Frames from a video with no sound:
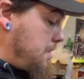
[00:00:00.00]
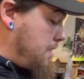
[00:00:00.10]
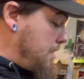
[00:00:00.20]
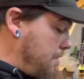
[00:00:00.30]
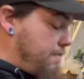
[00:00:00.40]

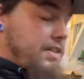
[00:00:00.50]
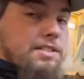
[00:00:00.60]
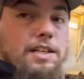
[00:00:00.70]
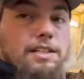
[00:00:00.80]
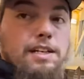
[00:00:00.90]
and
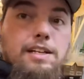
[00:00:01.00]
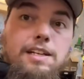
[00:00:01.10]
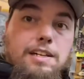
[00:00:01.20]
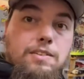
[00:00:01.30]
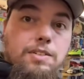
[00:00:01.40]
fix that light
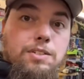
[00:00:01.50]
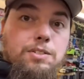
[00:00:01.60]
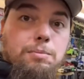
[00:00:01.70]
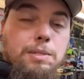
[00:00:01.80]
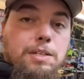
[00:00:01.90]
and everything
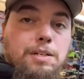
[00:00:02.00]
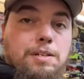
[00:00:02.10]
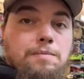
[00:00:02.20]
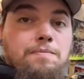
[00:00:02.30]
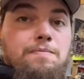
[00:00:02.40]
should be good.